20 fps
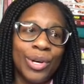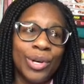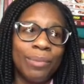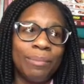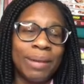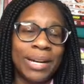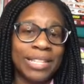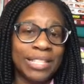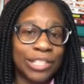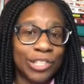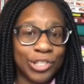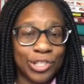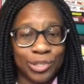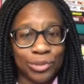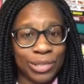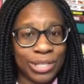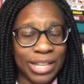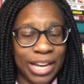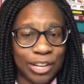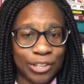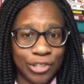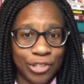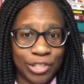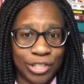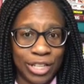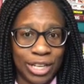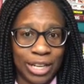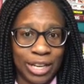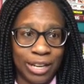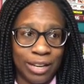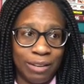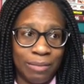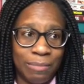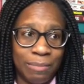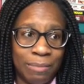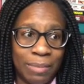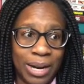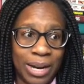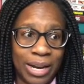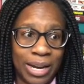my sister was actually
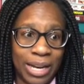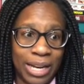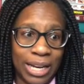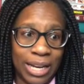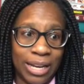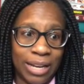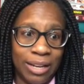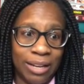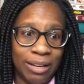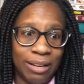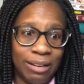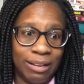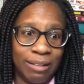my